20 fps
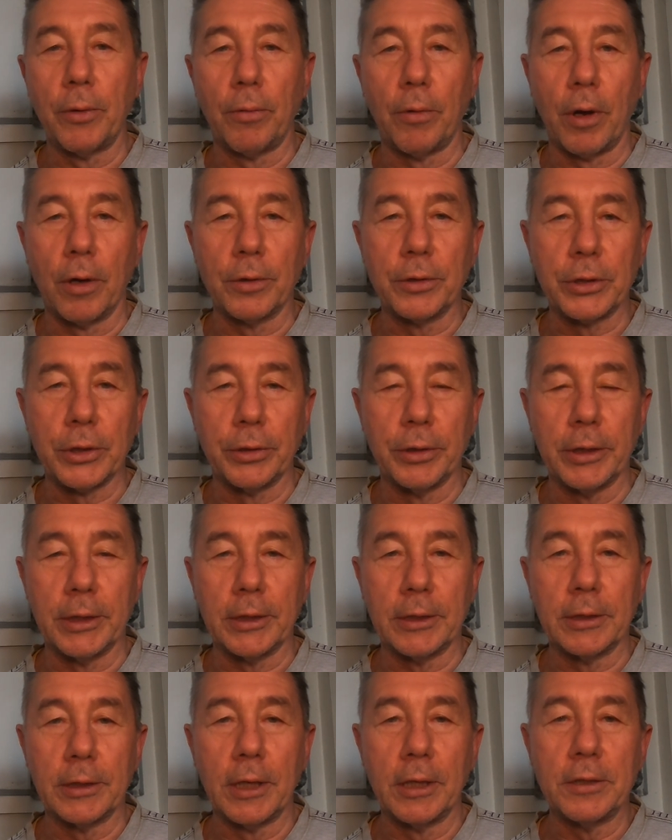
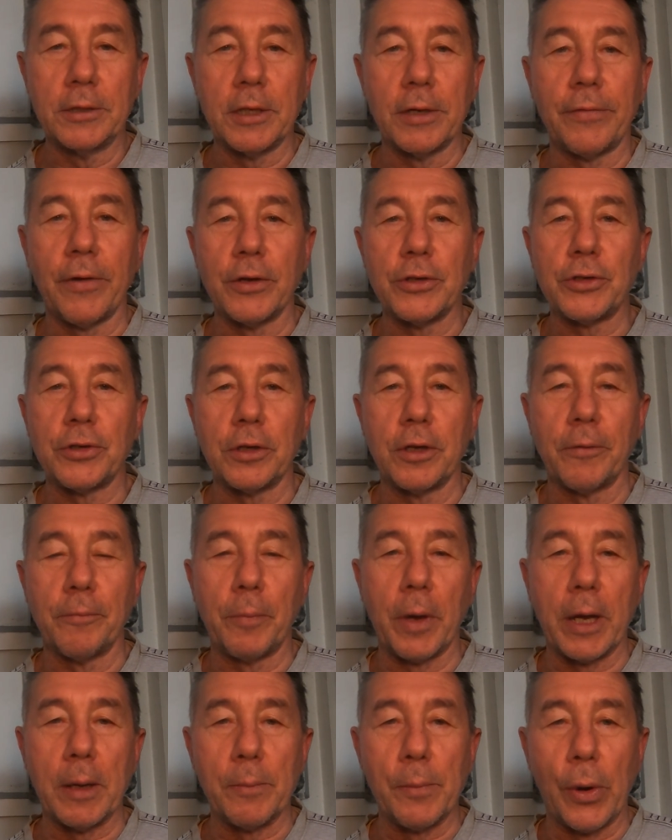wrongdoing, as if I shouldn't have
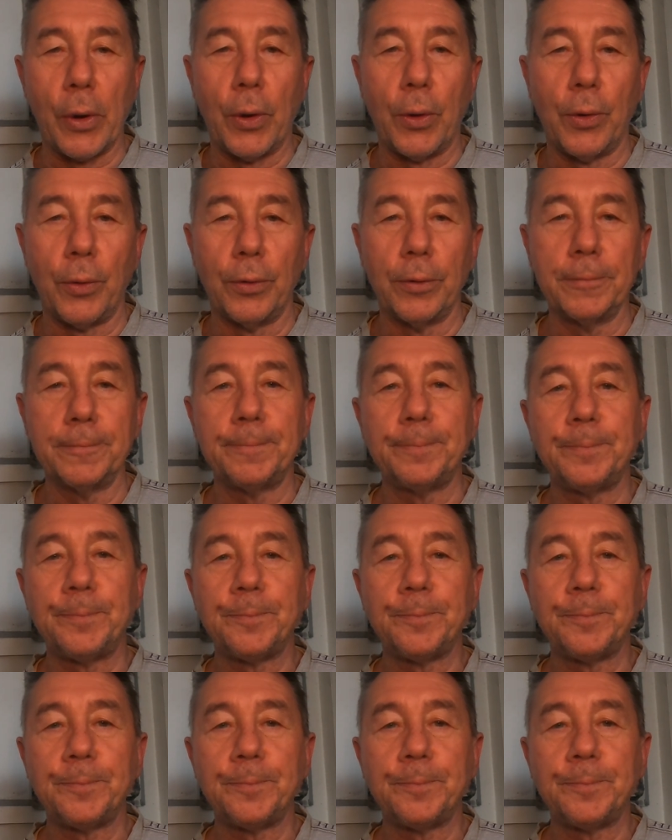been born.